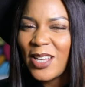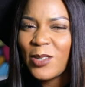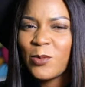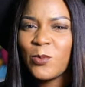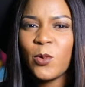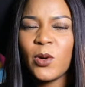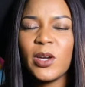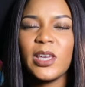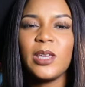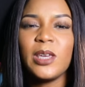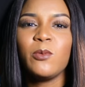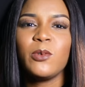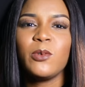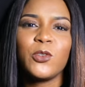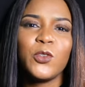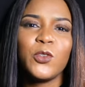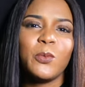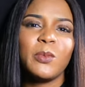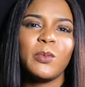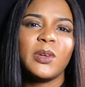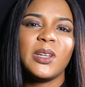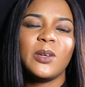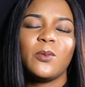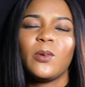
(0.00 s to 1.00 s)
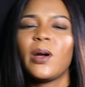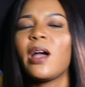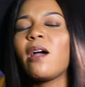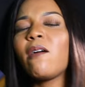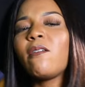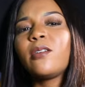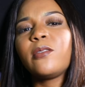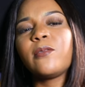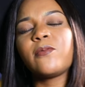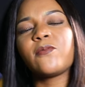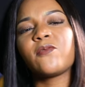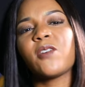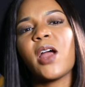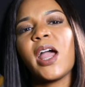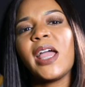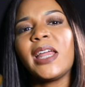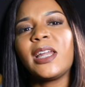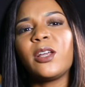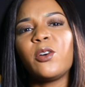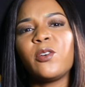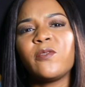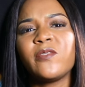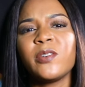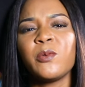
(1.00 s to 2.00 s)
what he would normally wear on a Friday
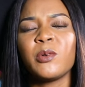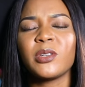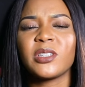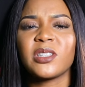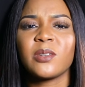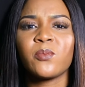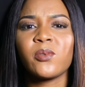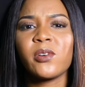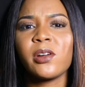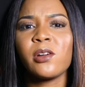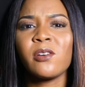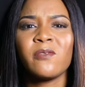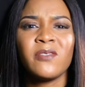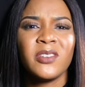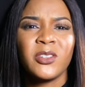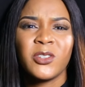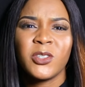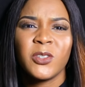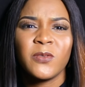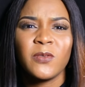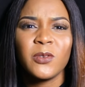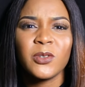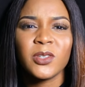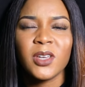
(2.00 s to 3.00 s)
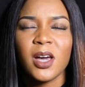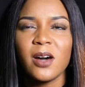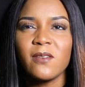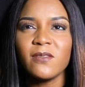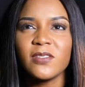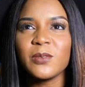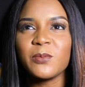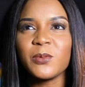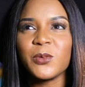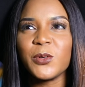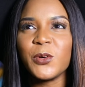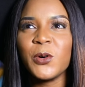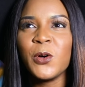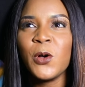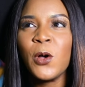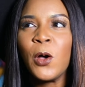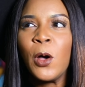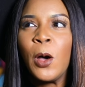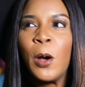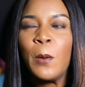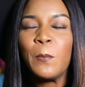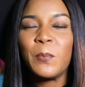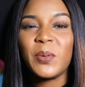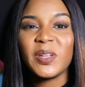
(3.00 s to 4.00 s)
or if he wants to pray or if he just feels comfortable.
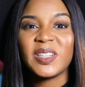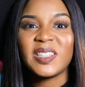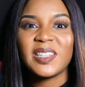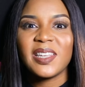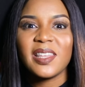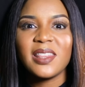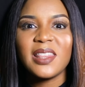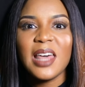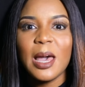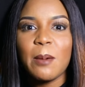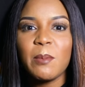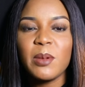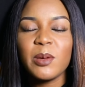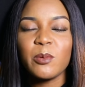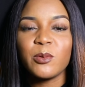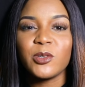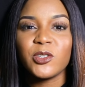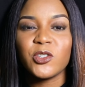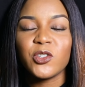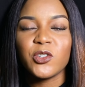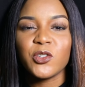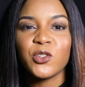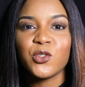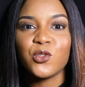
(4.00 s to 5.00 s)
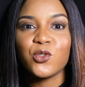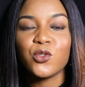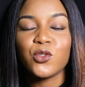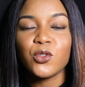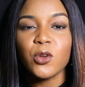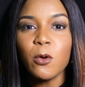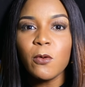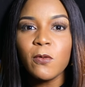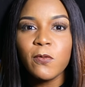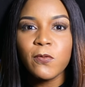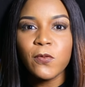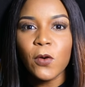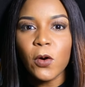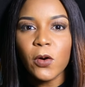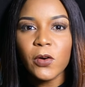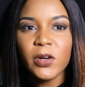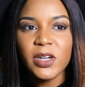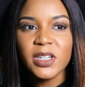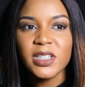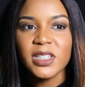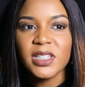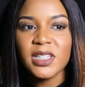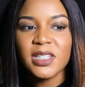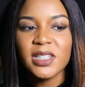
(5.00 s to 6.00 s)
But to them, it was just so
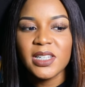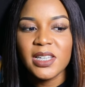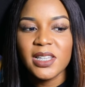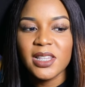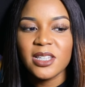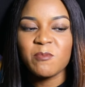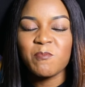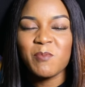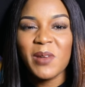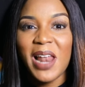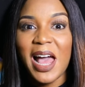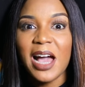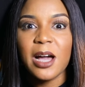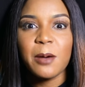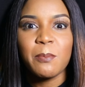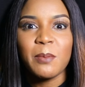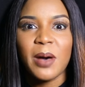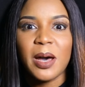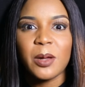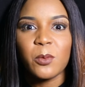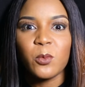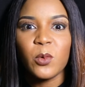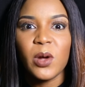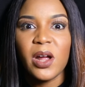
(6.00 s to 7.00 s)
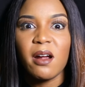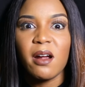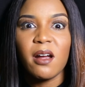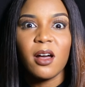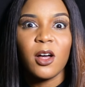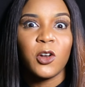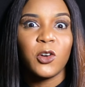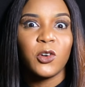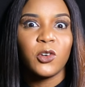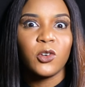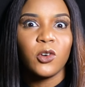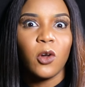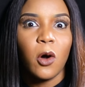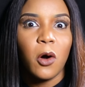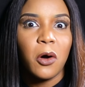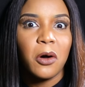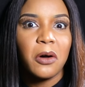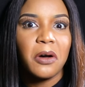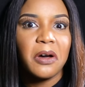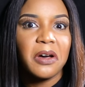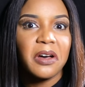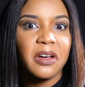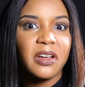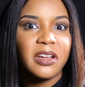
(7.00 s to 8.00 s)
foreign to see this black man wear a
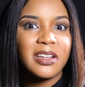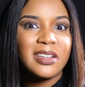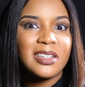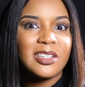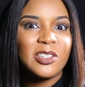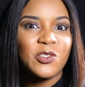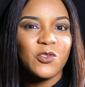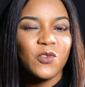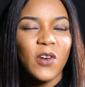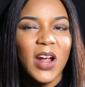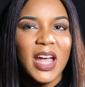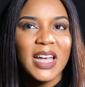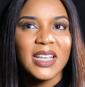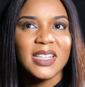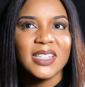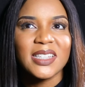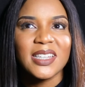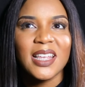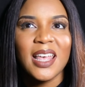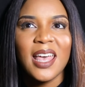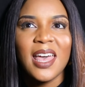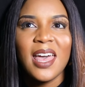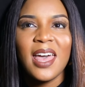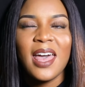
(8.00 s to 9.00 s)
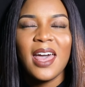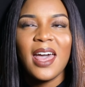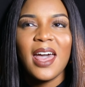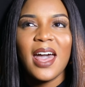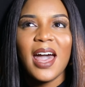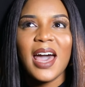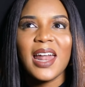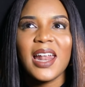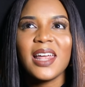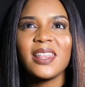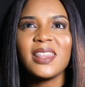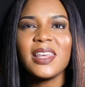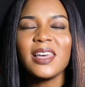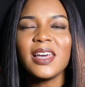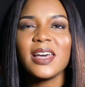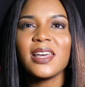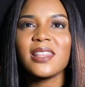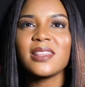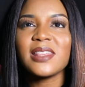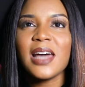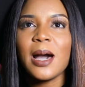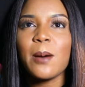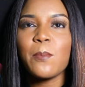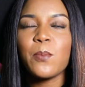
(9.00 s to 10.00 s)
long dress. And I think
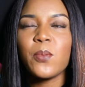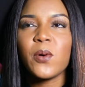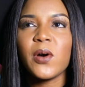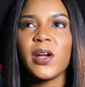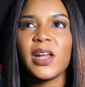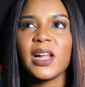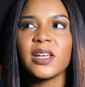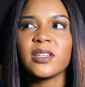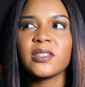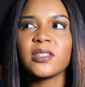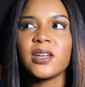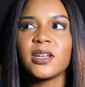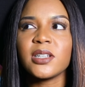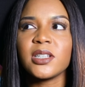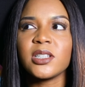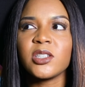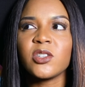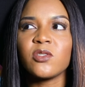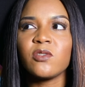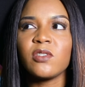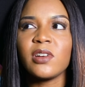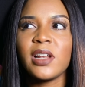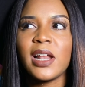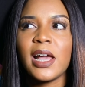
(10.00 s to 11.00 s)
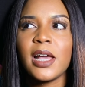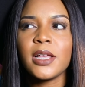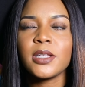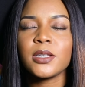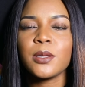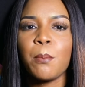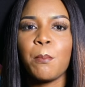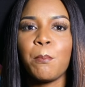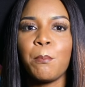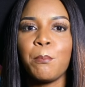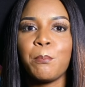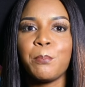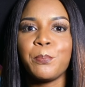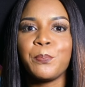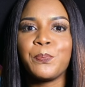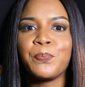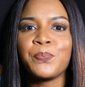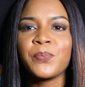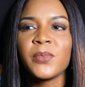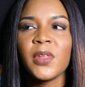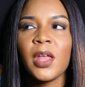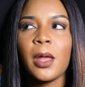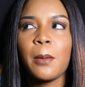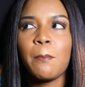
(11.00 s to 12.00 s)
at that point, I started to realize, hmm,
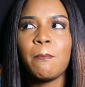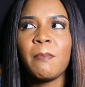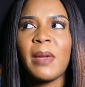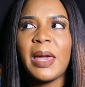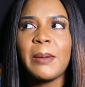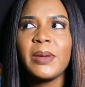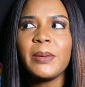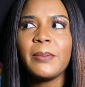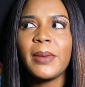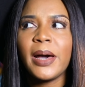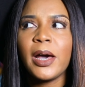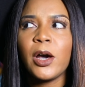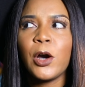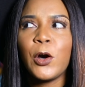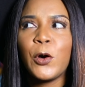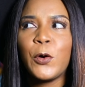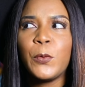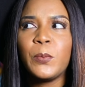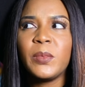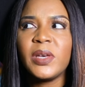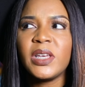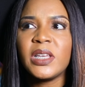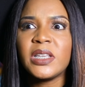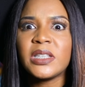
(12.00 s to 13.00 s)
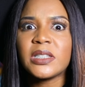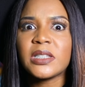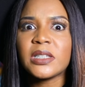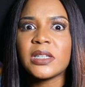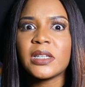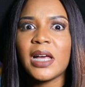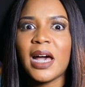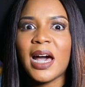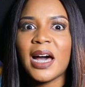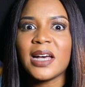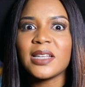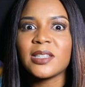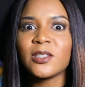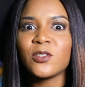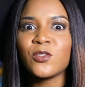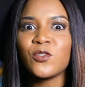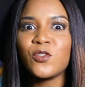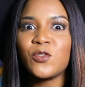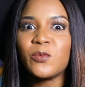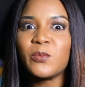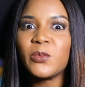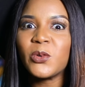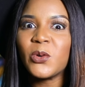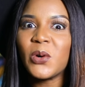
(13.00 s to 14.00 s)
maybe my home isn't as
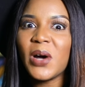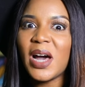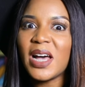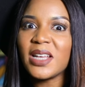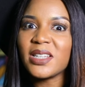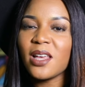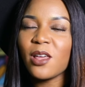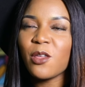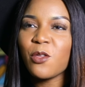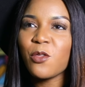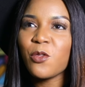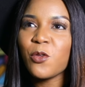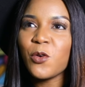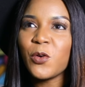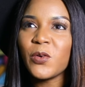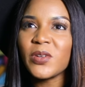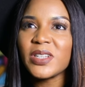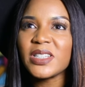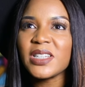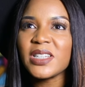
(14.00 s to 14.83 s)
normal as I thought.